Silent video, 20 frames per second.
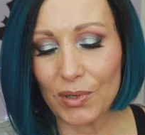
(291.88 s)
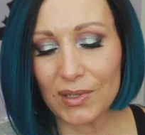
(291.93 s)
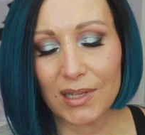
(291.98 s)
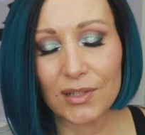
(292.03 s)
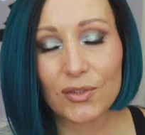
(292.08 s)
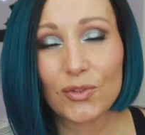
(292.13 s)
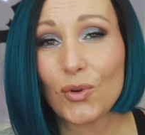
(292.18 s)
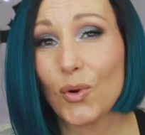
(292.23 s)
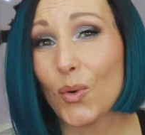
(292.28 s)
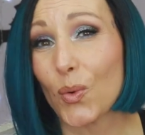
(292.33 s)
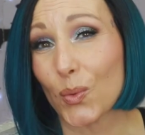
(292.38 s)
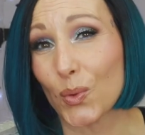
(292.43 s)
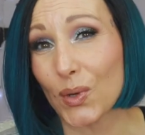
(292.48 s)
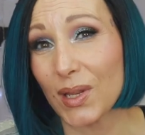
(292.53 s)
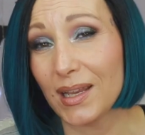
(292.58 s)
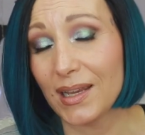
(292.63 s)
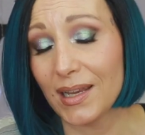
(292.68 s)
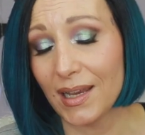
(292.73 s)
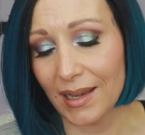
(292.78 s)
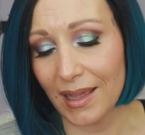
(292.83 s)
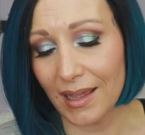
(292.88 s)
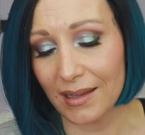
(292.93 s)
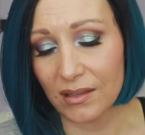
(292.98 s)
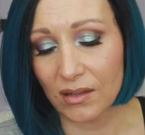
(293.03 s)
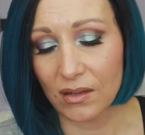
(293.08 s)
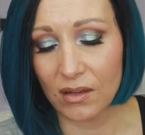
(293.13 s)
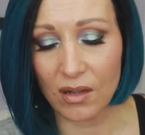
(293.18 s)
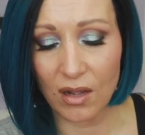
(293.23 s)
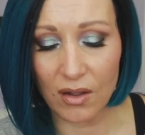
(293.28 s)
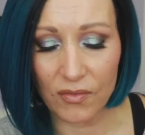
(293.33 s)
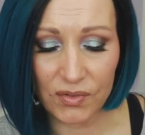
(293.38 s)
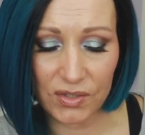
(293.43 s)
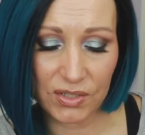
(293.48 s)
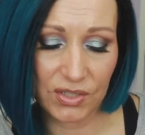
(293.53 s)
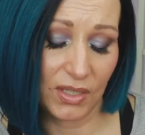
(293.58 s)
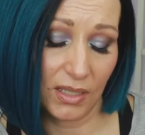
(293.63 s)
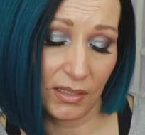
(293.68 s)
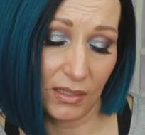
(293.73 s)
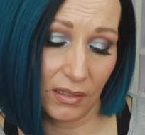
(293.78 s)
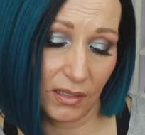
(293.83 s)
but I do really like the
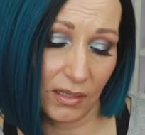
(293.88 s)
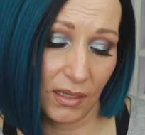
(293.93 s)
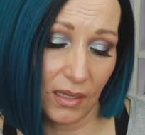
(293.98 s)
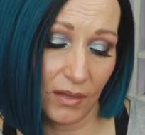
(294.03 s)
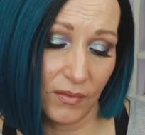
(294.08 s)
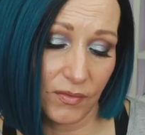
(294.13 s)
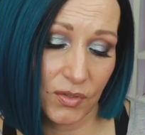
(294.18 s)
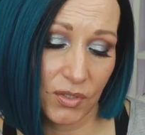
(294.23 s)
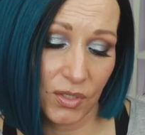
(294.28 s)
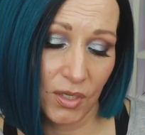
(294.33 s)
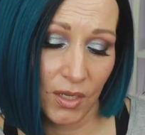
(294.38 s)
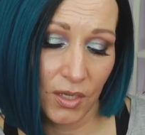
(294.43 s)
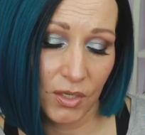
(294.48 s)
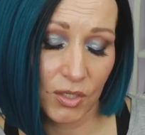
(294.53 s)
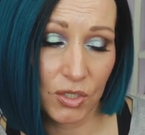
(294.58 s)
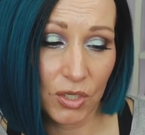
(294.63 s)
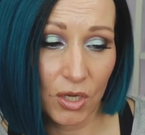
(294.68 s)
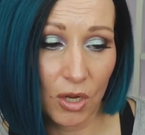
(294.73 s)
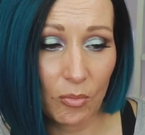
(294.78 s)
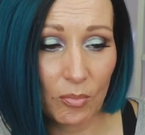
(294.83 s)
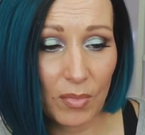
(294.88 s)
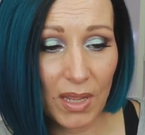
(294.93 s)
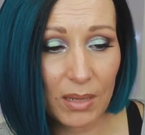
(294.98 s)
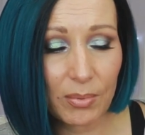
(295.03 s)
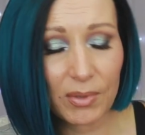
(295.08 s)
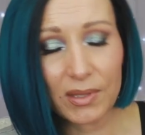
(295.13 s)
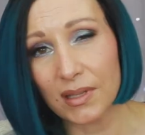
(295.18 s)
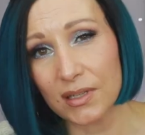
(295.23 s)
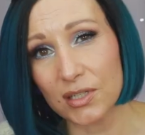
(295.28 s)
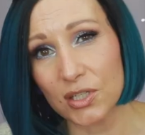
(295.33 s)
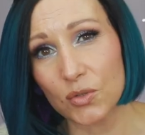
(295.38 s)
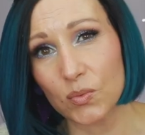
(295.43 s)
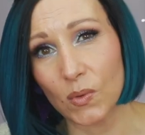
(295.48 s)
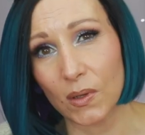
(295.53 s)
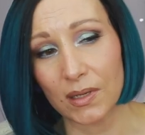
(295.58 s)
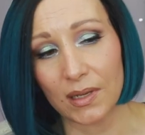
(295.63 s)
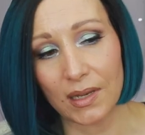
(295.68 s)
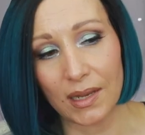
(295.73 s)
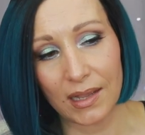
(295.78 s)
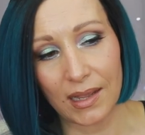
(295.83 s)
coverage that it gives. So maybe this is
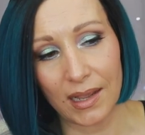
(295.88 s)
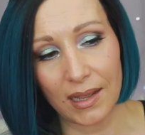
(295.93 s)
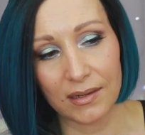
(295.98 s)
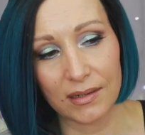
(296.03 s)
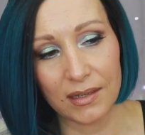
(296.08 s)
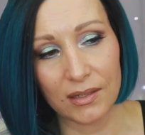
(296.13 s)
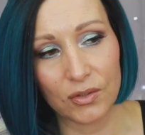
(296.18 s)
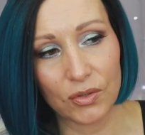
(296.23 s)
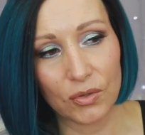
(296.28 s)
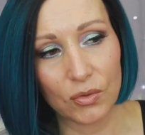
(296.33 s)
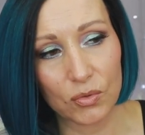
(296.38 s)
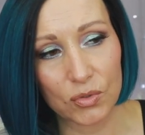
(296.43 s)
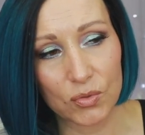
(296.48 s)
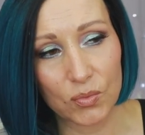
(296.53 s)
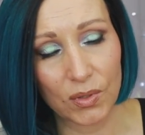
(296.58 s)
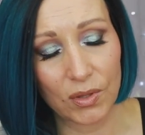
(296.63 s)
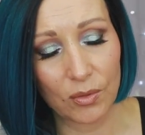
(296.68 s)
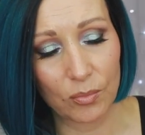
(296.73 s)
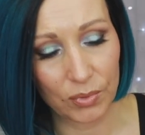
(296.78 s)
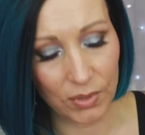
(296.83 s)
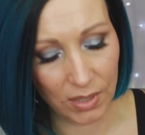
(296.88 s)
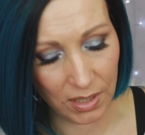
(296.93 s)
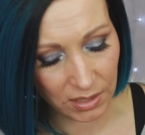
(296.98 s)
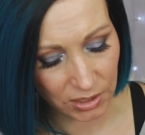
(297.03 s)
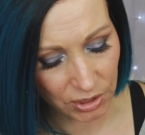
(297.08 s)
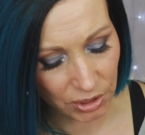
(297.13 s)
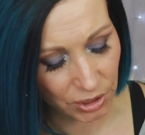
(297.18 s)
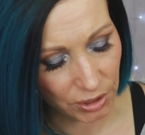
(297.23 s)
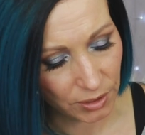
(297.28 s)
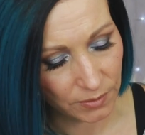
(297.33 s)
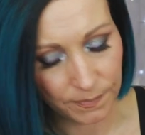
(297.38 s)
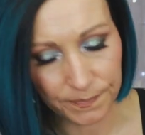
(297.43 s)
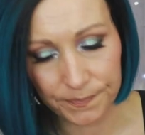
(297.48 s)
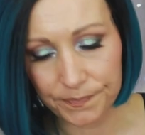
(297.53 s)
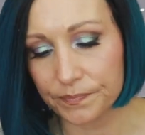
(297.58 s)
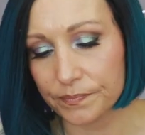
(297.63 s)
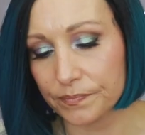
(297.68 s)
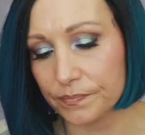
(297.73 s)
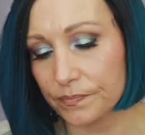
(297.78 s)
one that I kind of need to use with a brush